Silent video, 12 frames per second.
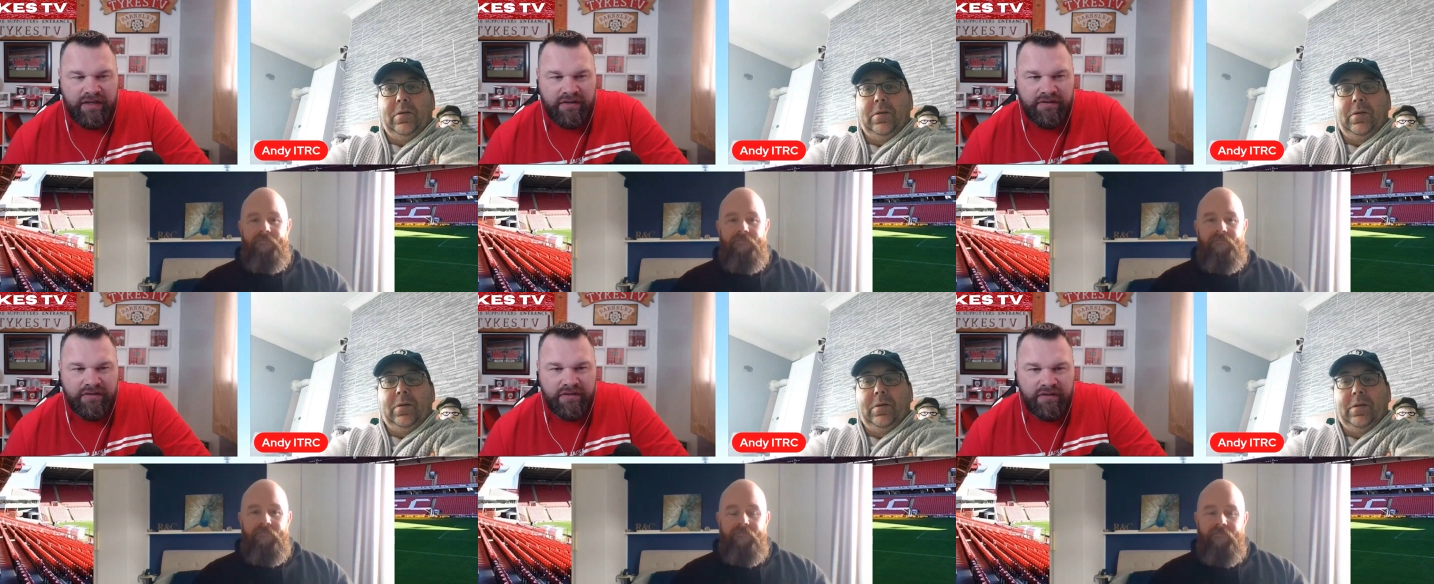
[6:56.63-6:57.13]

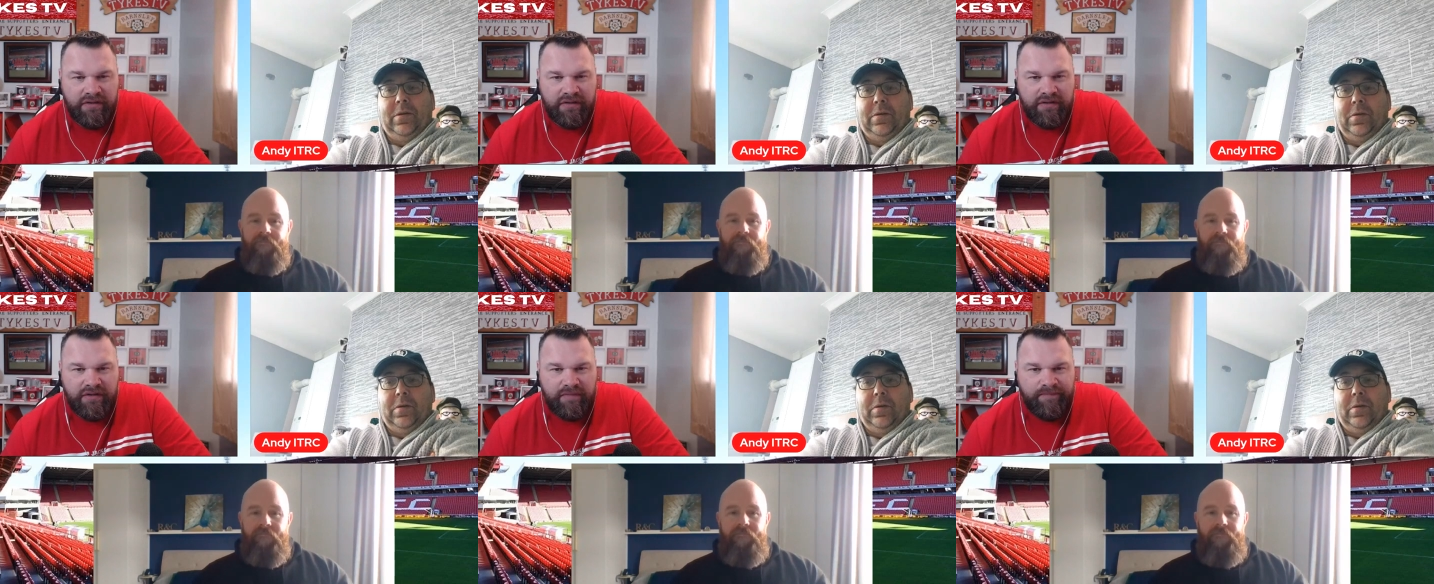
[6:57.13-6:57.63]
Speaker 1: And
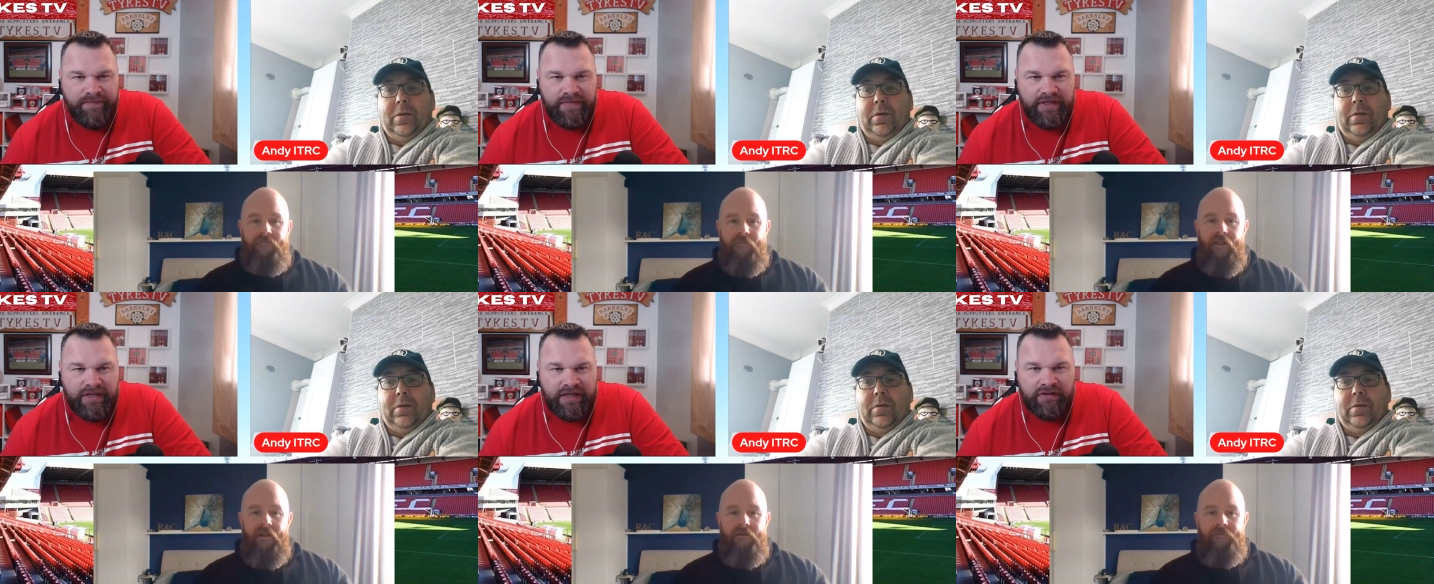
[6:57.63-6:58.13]

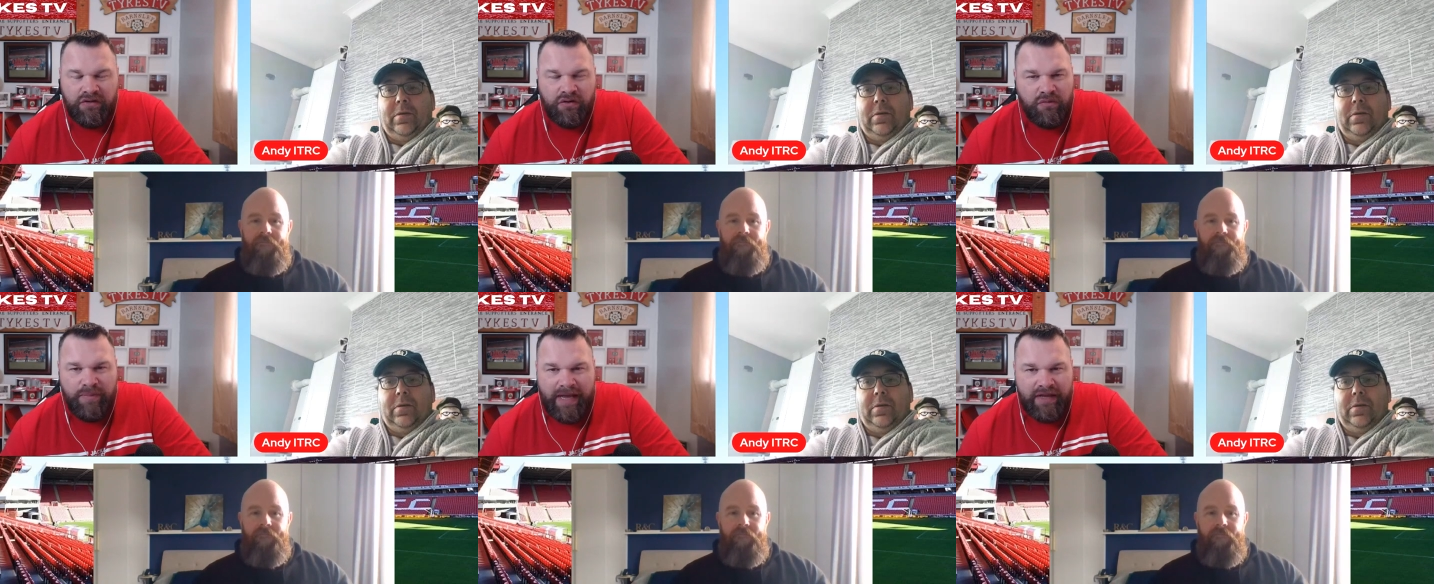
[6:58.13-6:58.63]
I don't
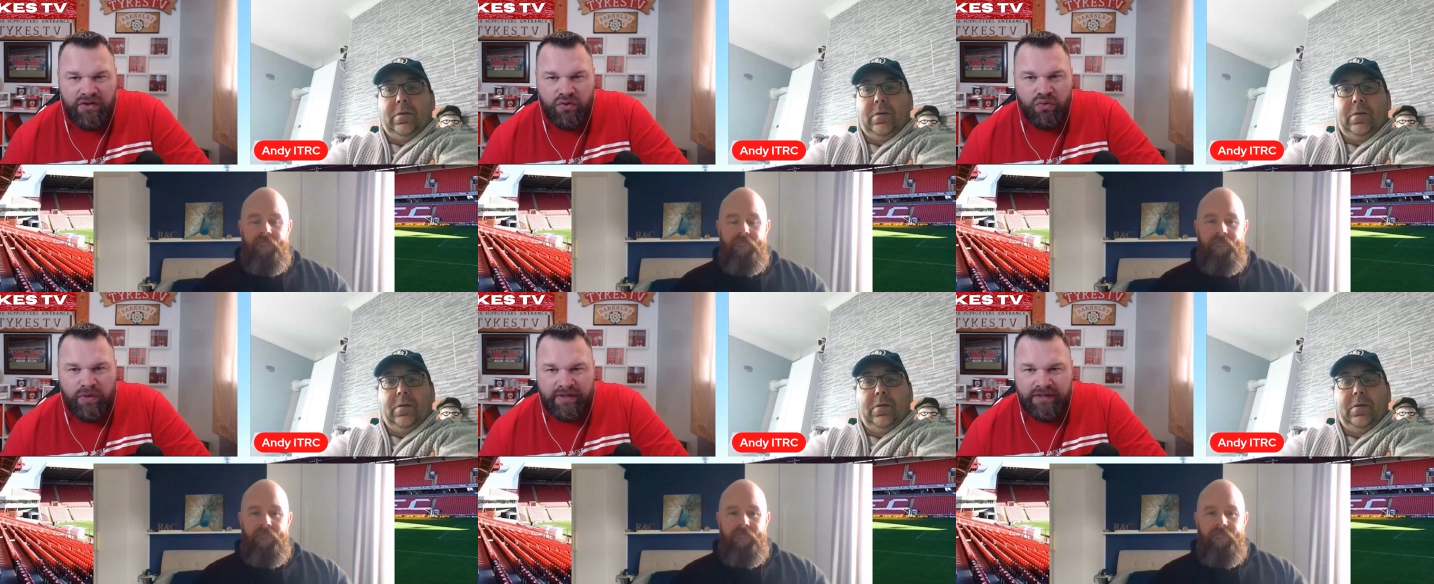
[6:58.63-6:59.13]
know about
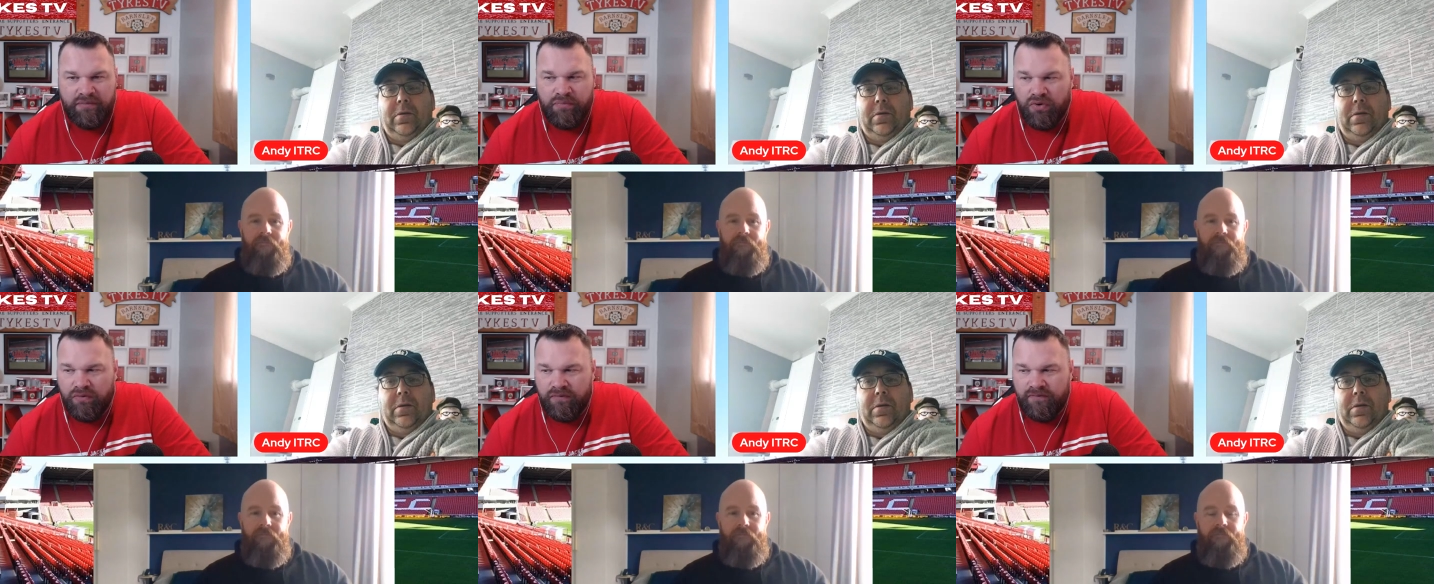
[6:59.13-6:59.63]
you, Andy,
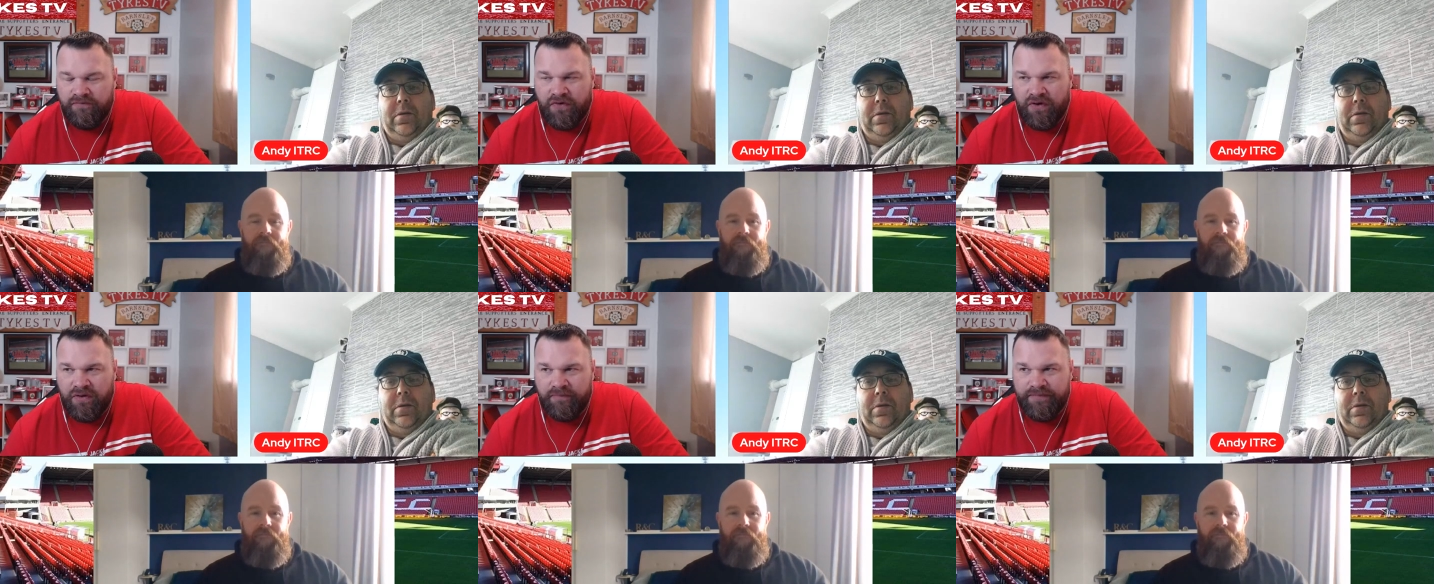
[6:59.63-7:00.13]
but
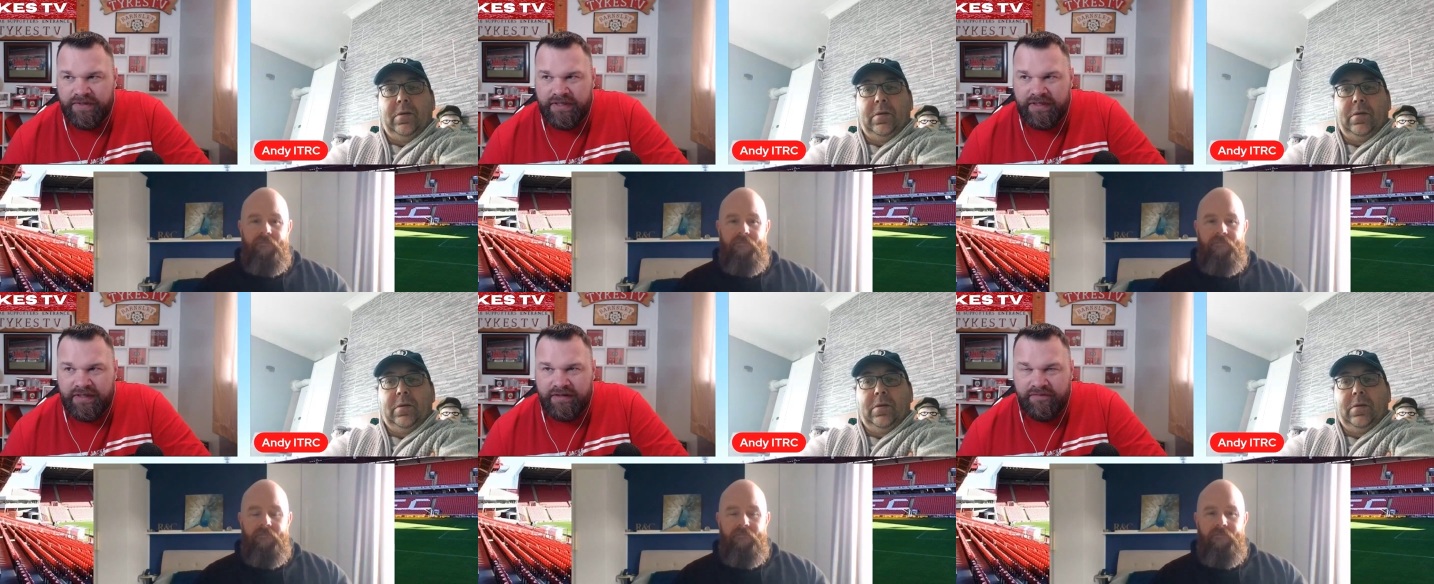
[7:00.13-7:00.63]
for
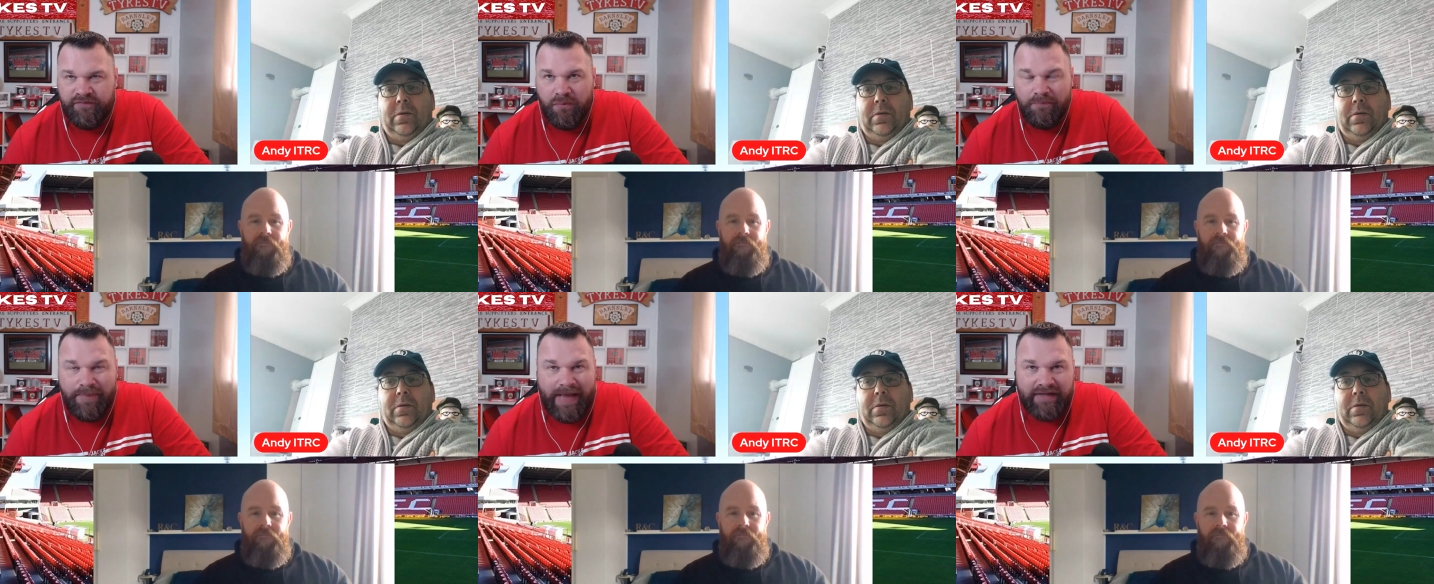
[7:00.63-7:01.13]

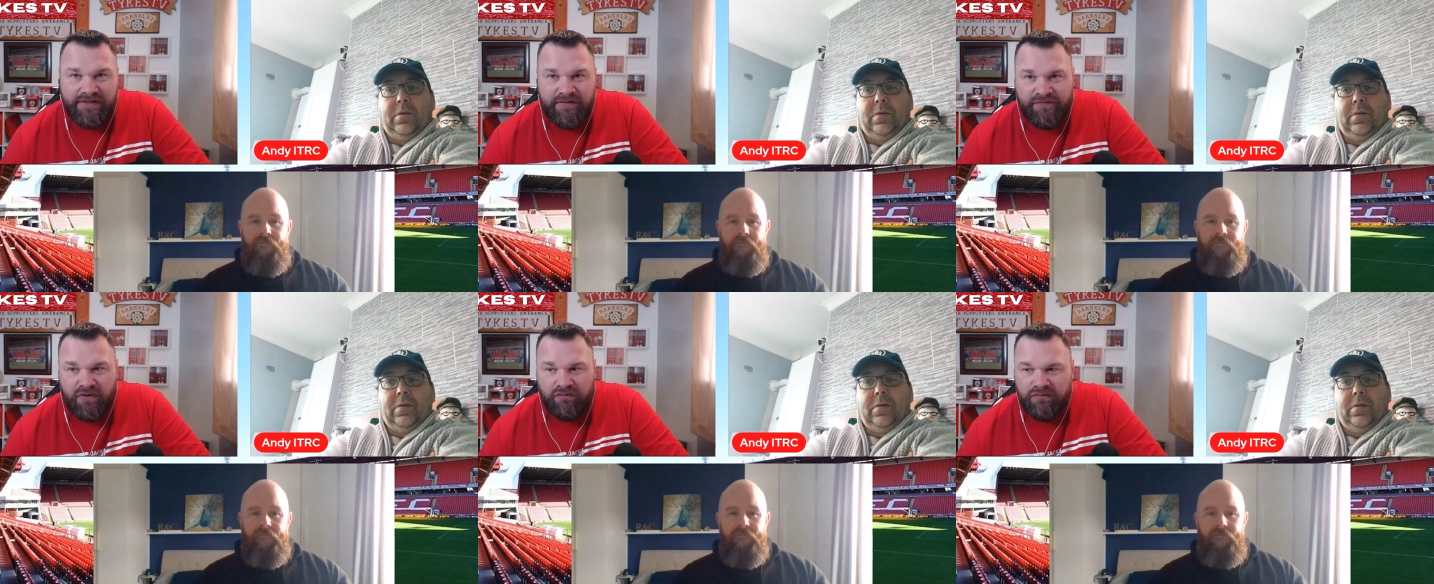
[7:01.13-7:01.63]
from back to
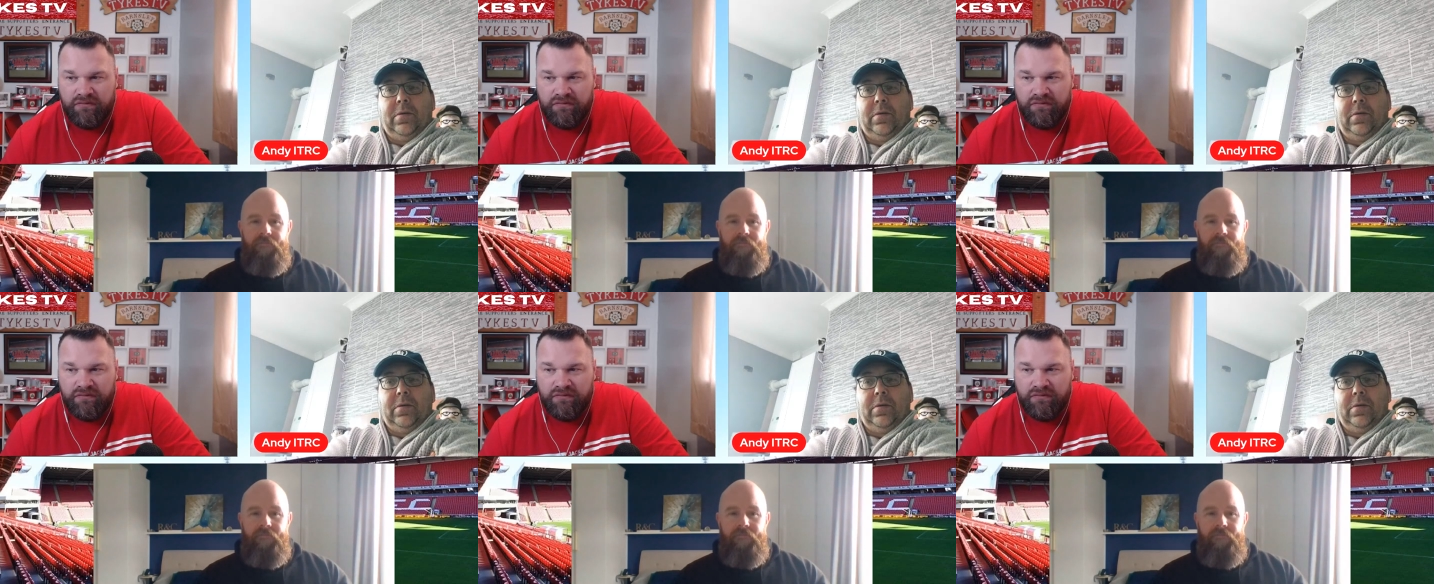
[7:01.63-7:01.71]
front,